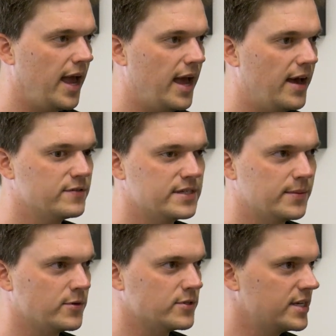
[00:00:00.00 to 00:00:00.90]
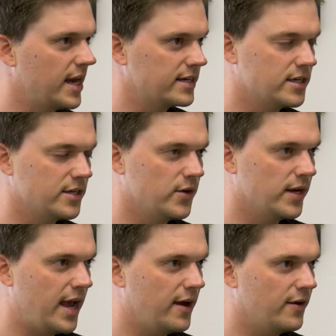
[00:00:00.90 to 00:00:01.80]
have simple snacks that you
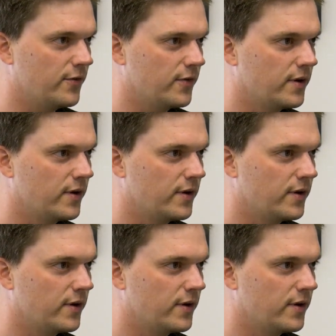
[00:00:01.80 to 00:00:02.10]
can have.